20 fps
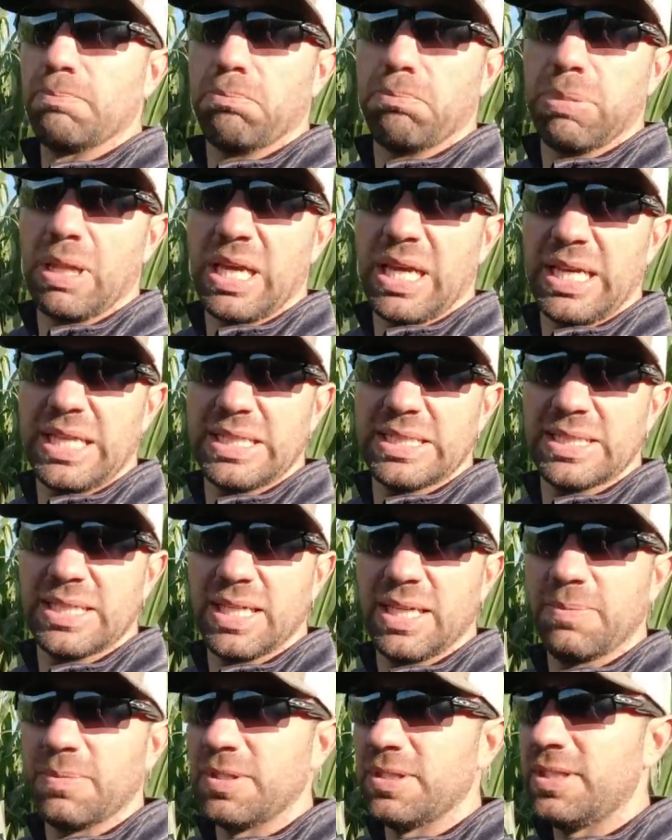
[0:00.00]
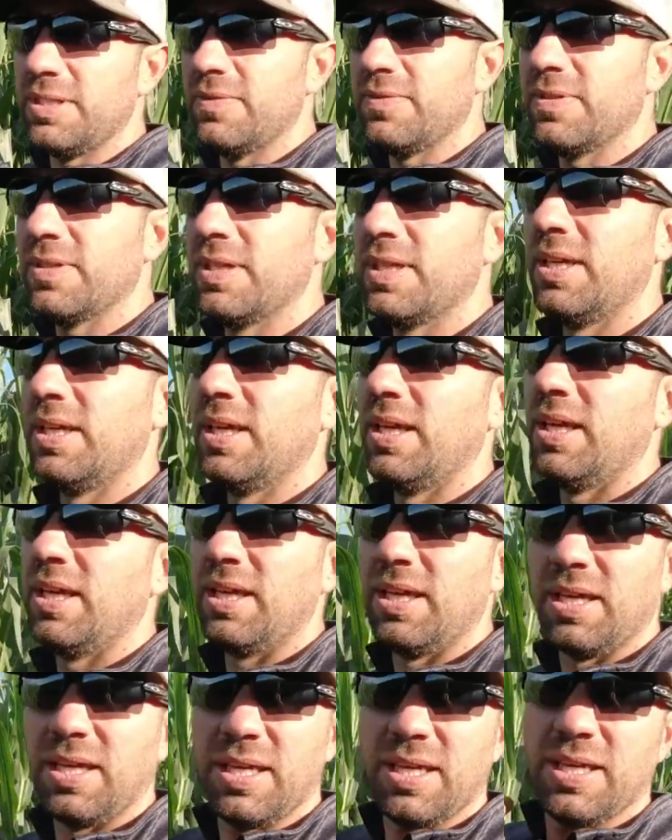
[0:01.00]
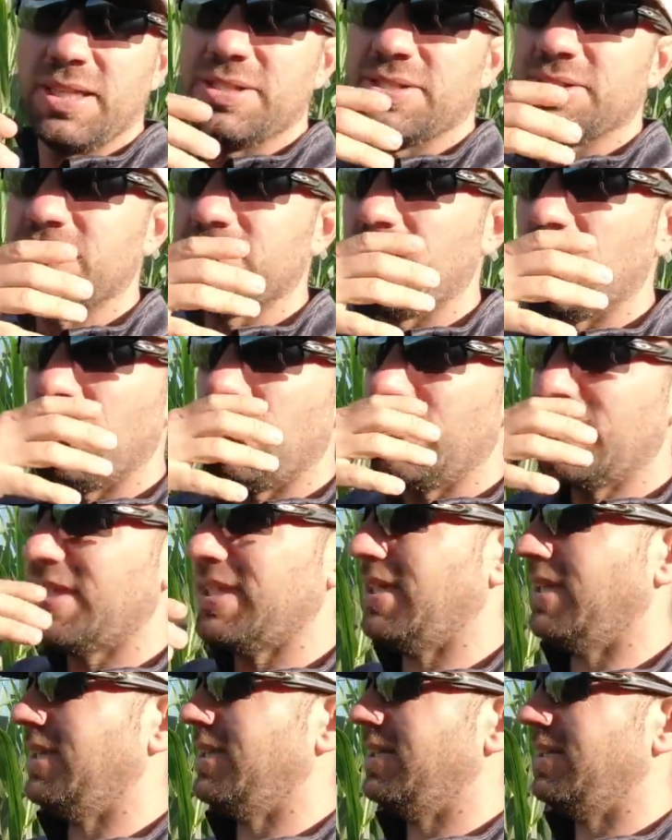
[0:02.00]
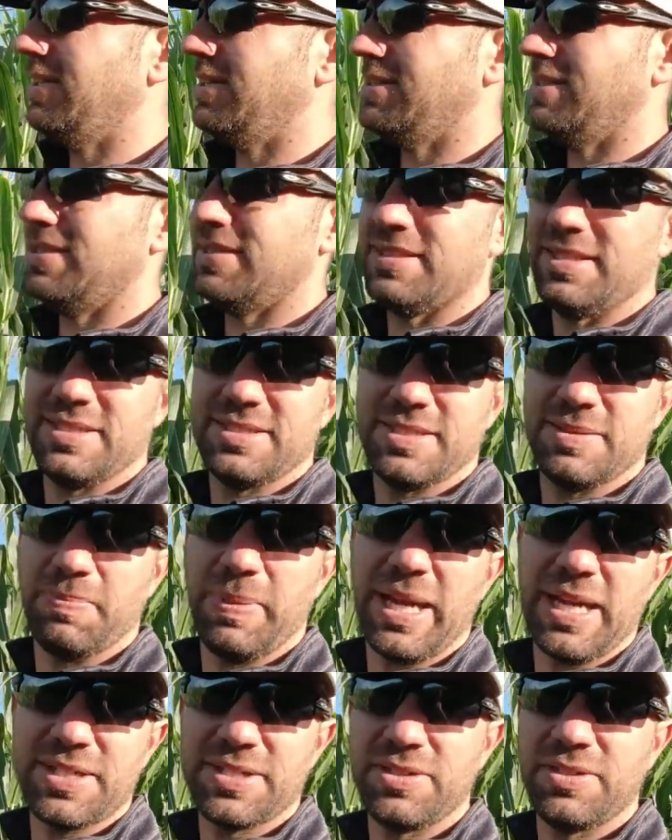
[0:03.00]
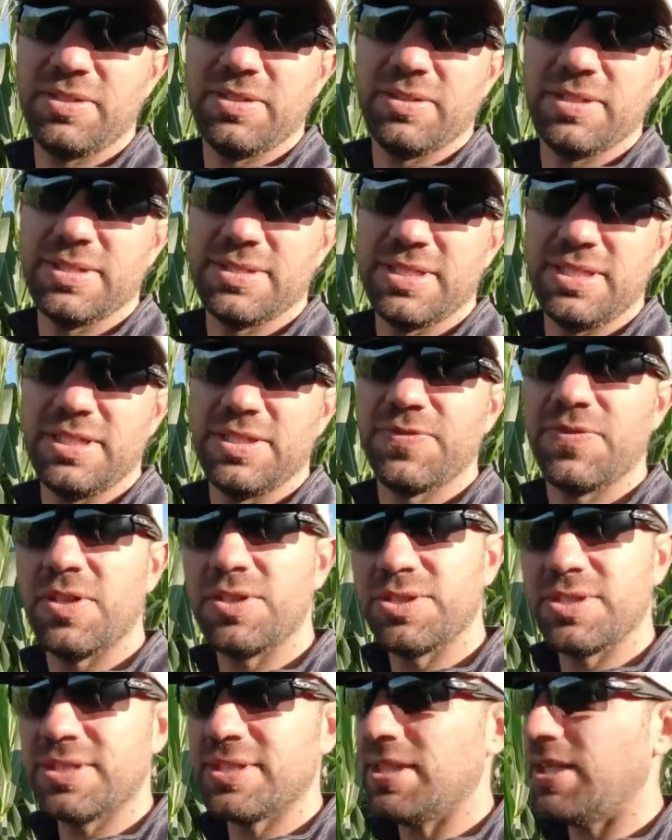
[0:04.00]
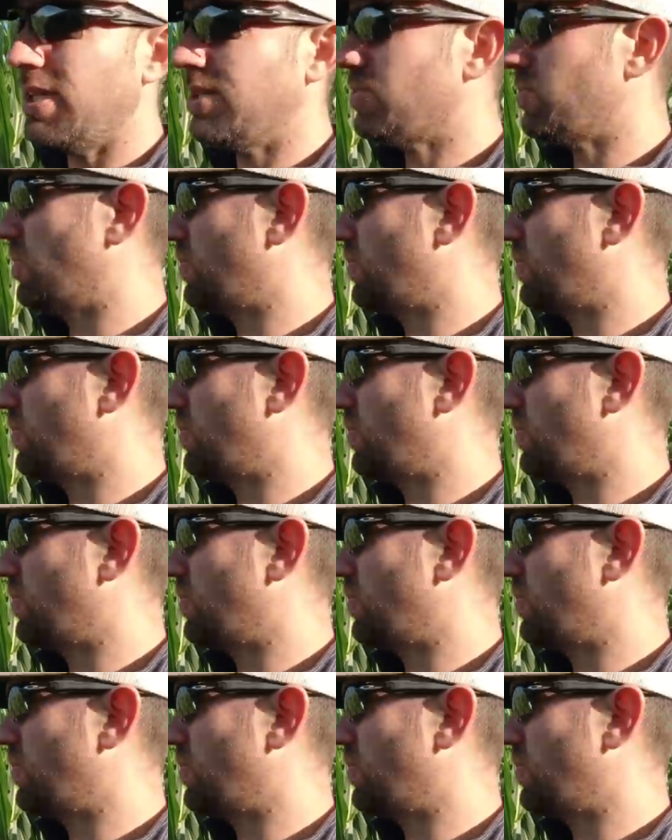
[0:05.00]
blight, I believe. And so what that is it's a bacterial disease. Fungicides